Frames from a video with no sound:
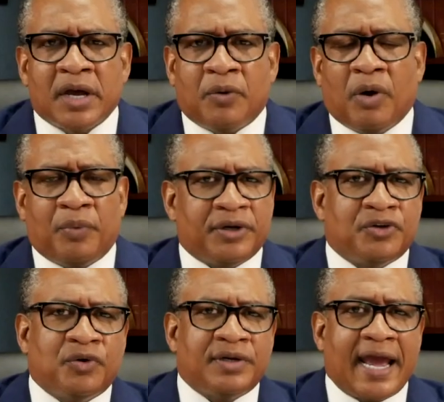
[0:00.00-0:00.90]
what we're
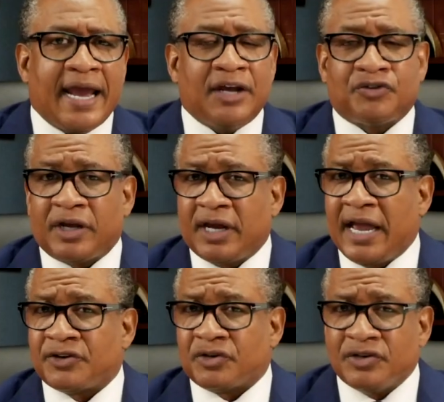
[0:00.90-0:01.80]
doing as
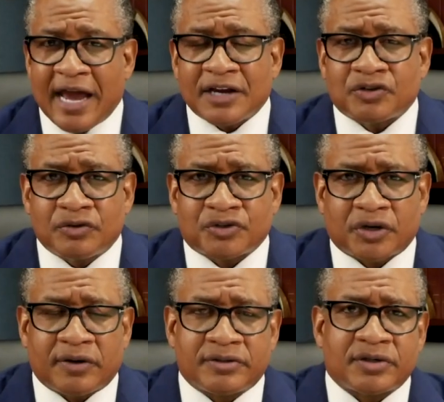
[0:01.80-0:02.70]
a national
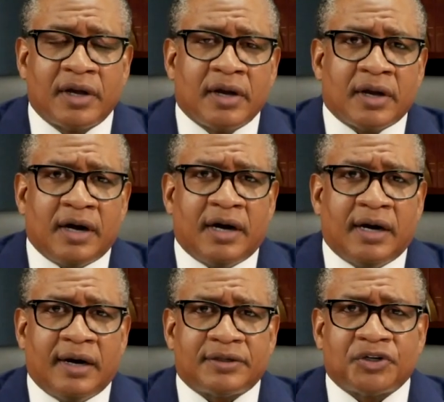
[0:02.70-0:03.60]
church
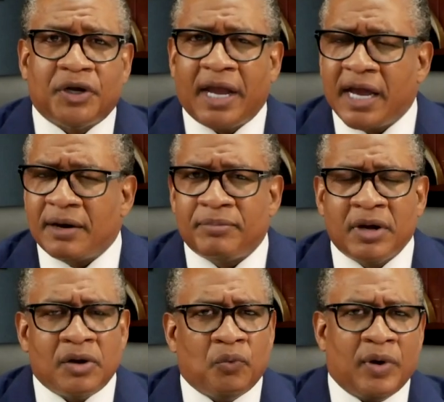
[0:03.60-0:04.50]
to help
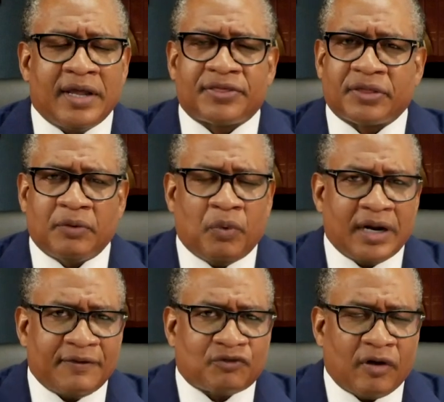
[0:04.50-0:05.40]
with what
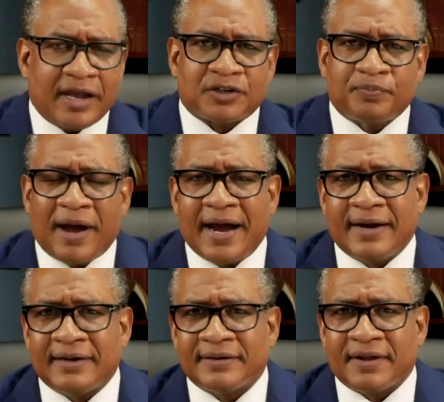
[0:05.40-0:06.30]
have
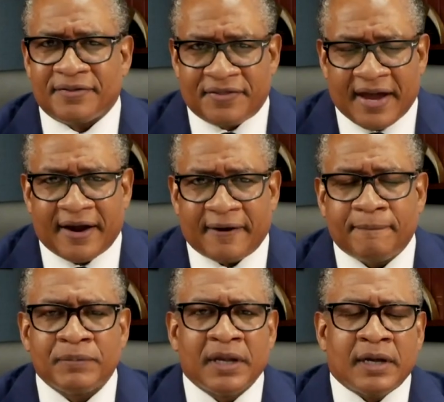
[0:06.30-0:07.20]
transpired
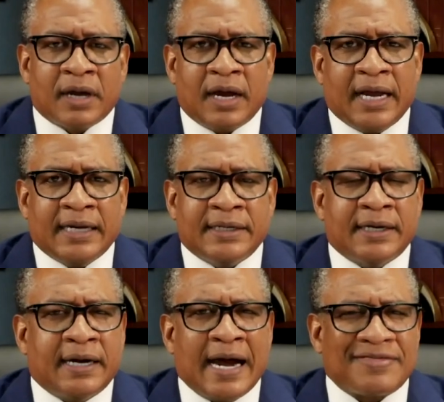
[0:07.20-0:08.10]
there. And
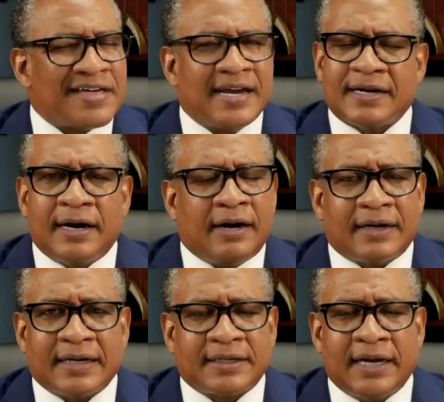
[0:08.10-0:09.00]
I thank
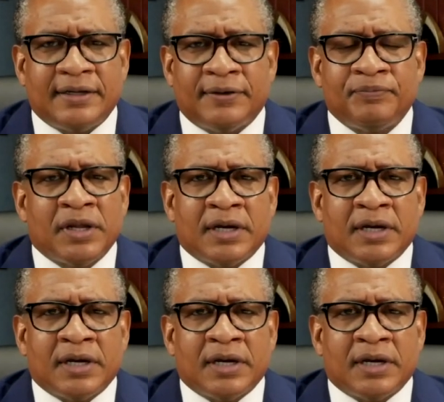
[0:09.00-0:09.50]
God, I tell you,